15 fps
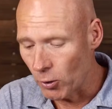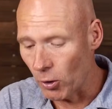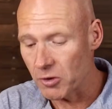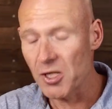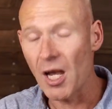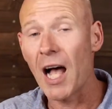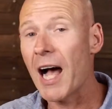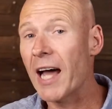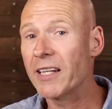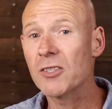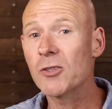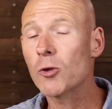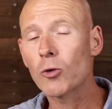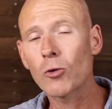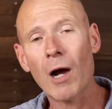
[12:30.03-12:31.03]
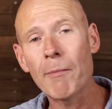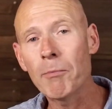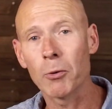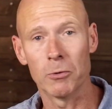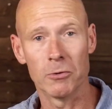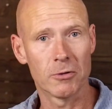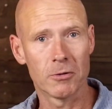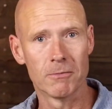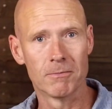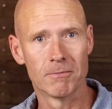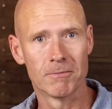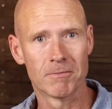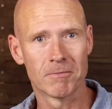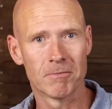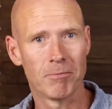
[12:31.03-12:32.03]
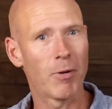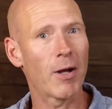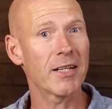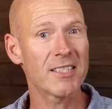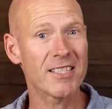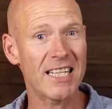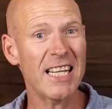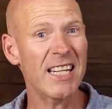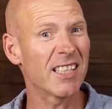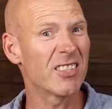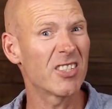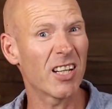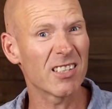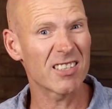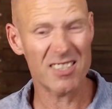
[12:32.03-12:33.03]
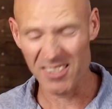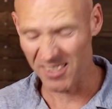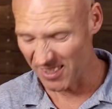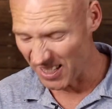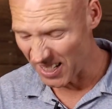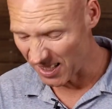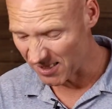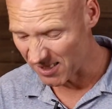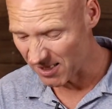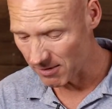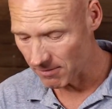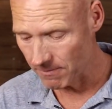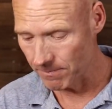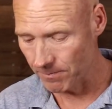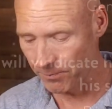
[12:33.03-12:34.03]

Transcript: God's heart is troubled by sin in Genesis 6.